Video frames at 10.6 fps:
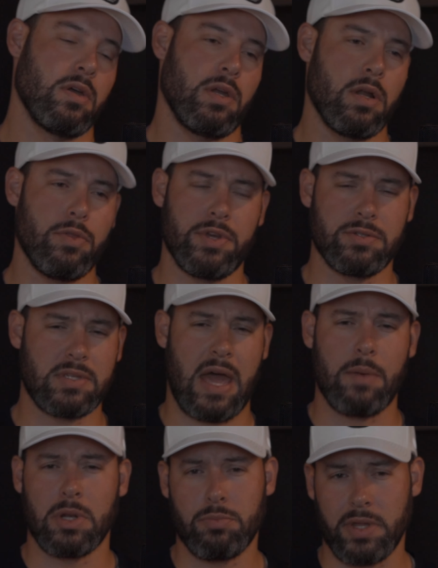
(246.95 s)
you know things just
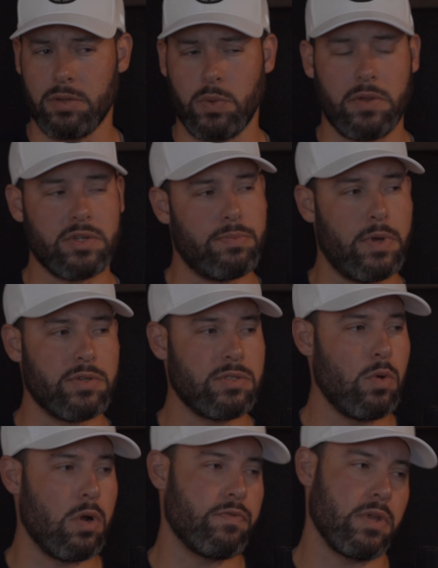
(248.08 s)
happen and play out the way they're supposed
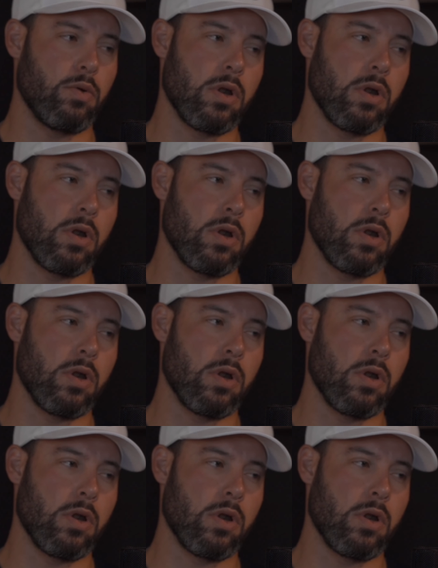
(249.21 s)
to, or if they